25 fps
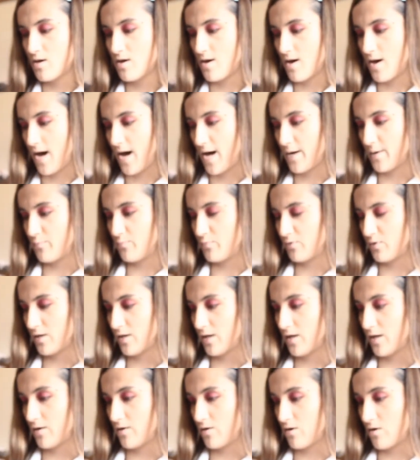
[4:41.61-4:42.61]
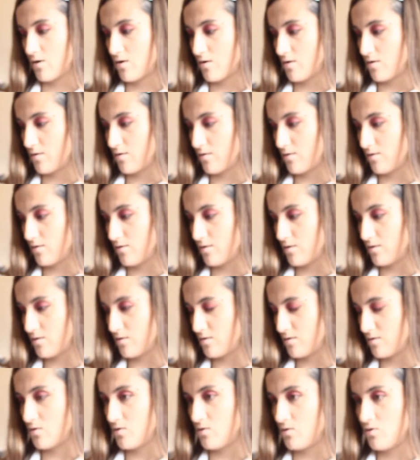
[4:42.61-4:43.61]
I plan on
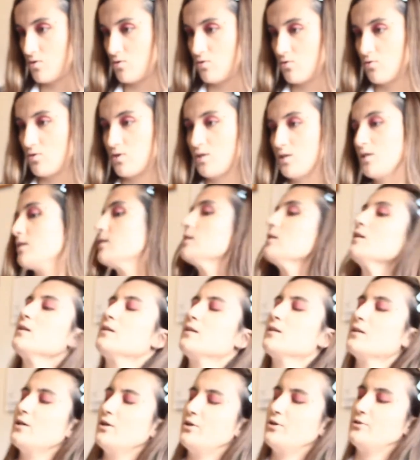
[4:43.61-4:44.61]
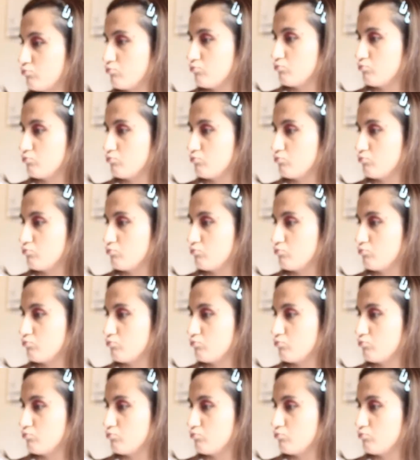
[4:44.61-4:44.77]
using, oh,